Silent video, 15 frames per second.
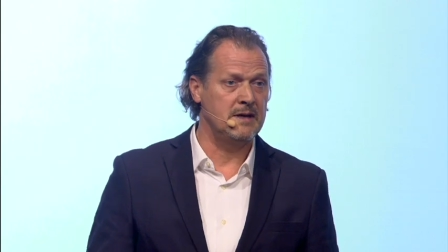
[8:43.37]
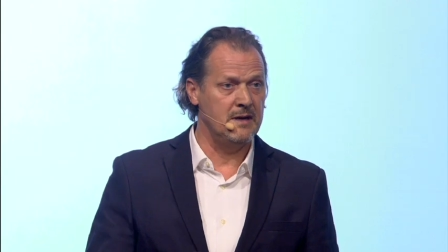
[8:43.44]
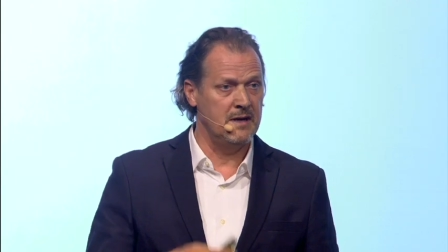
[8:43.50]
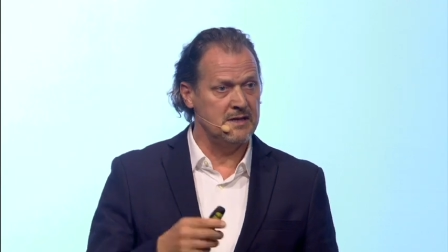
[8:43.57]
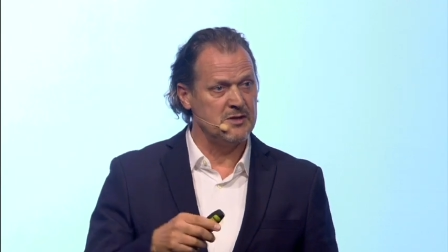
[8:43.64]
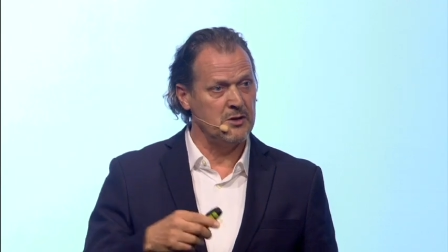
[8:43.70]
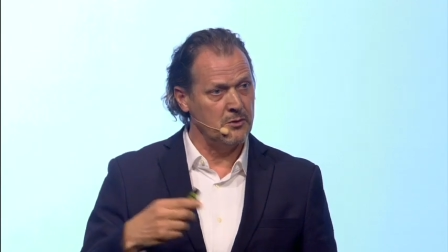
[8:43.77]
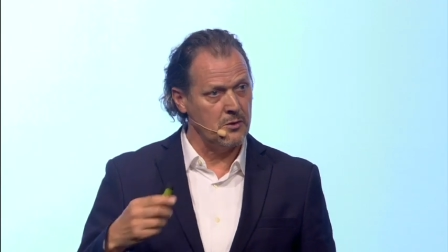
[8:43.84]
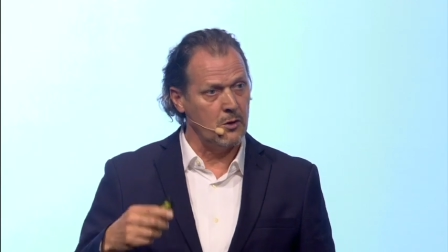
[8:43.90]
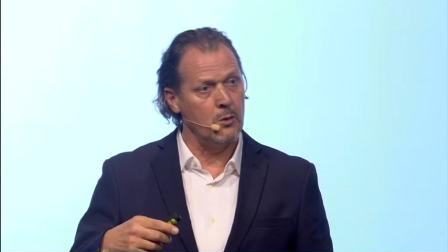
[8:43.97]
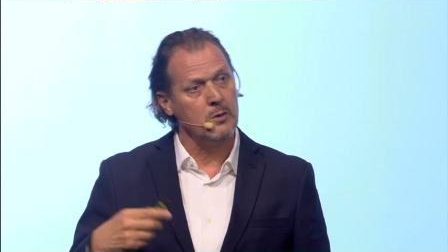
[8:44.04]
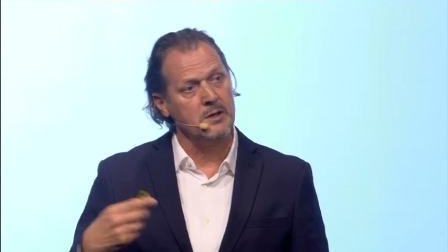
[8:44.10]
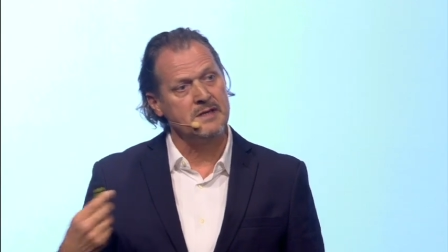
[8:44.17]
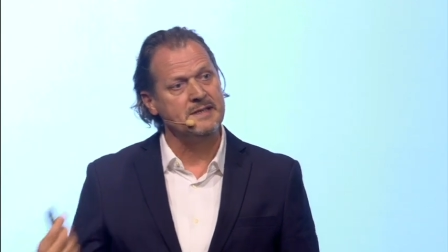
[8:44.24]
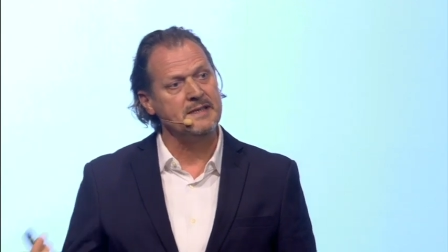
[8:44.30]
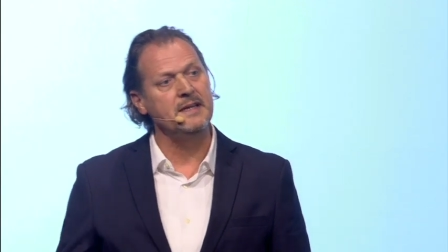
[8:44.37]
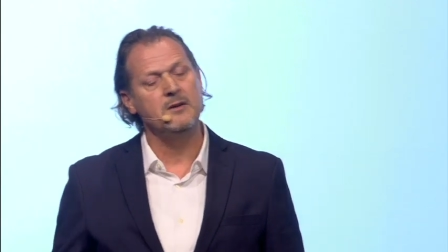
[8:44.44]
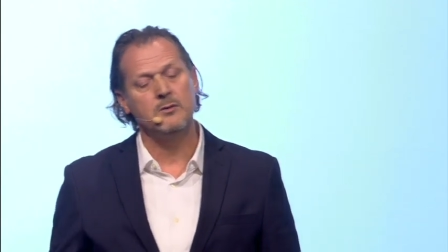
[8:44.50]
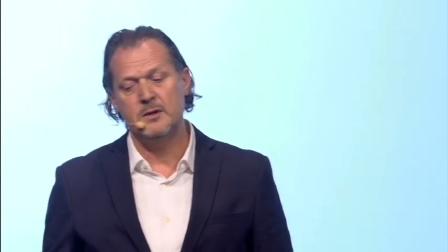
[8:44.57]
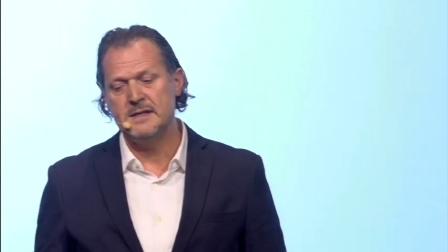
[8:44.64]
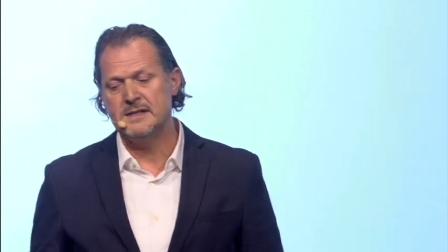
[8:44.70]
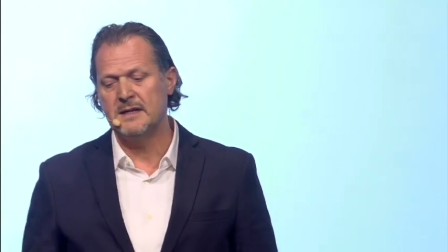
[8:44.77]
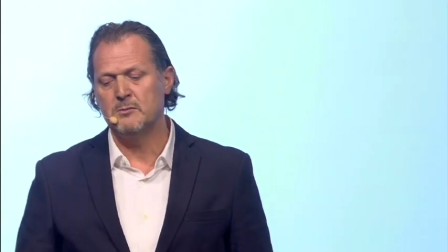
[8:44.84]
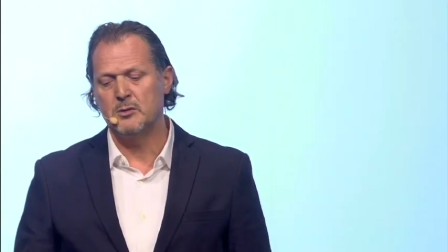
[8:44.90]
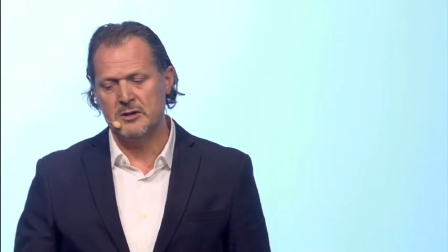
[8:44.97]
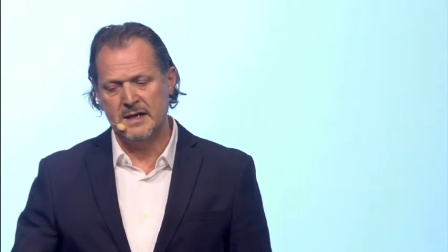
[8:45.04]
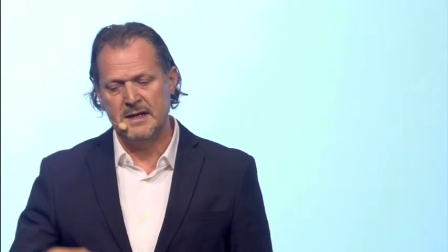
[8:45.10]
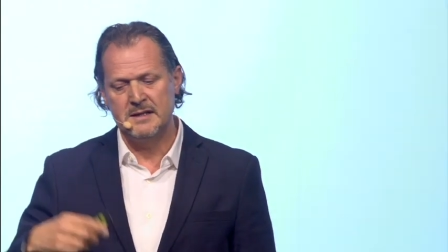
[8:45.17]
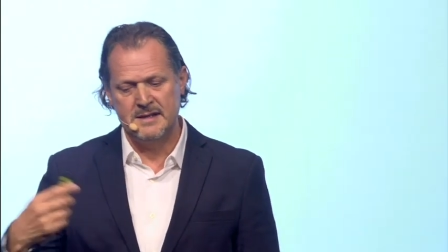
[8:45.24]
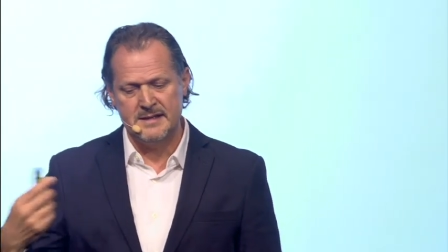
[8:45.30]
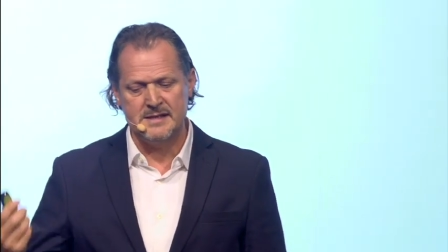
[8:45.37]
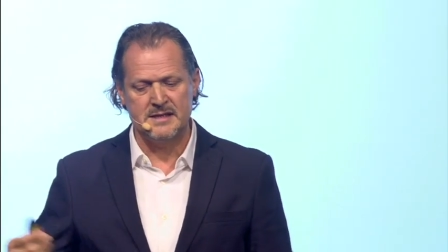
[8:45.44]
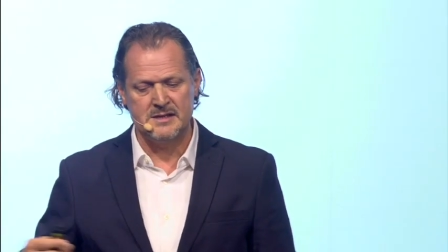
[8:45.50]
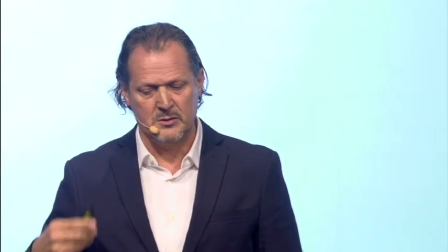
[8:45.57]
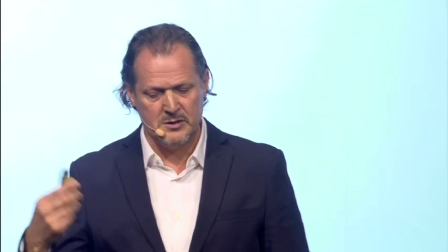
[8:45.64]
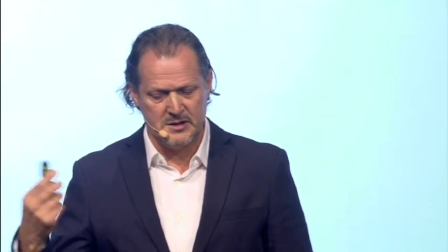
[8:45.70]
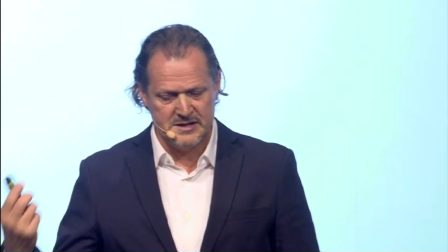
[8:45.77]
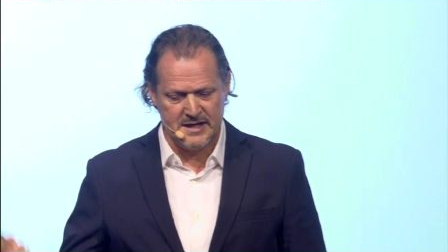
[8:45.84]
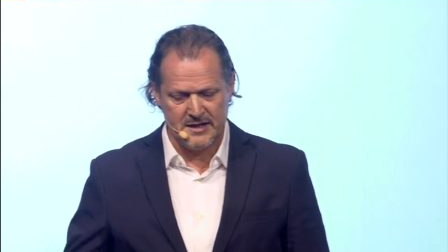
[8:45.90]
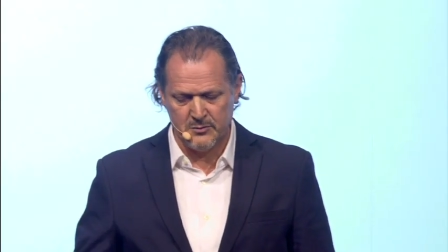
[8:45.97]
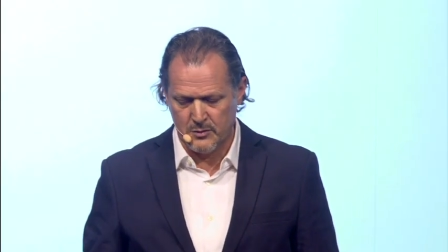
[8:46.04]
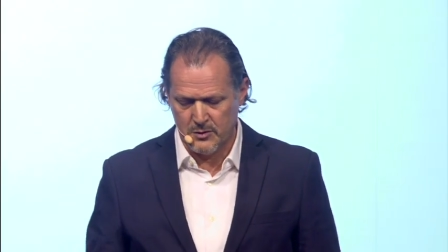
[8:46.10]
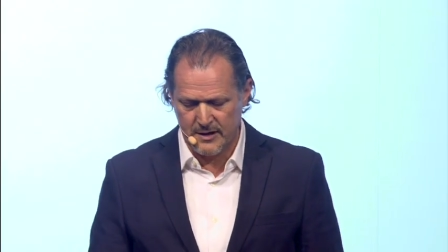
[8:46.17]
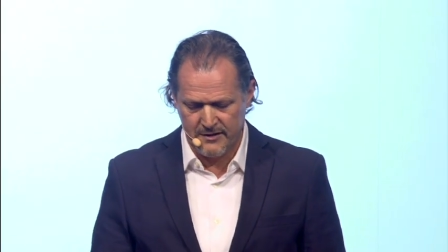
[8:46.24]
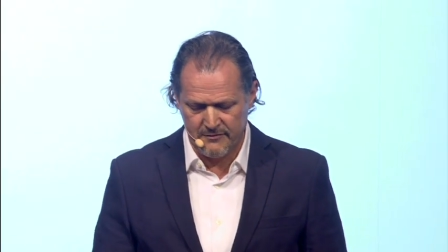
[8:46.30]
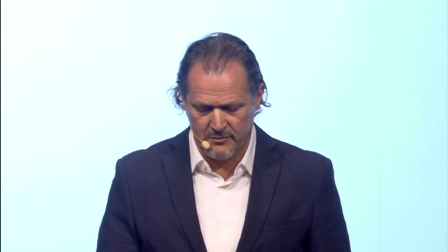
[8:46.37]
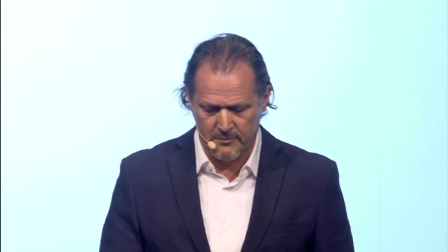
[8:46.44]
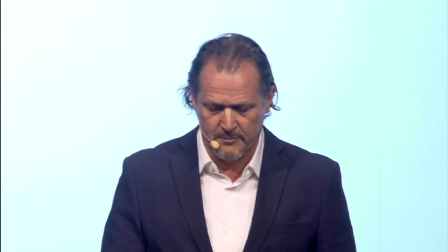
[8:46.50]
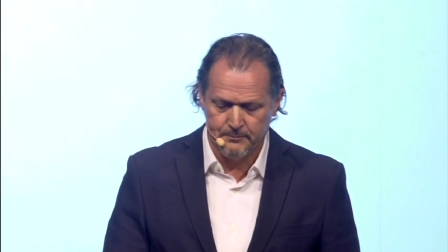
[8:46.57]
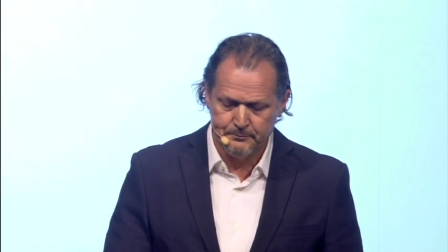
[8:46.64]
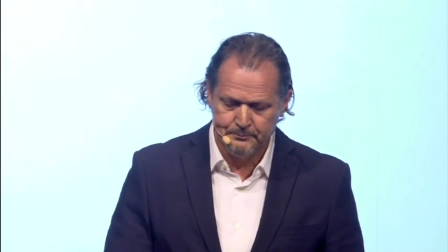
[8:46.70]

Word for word: Yeah? It's not only decreasing, but in, this is on a general level.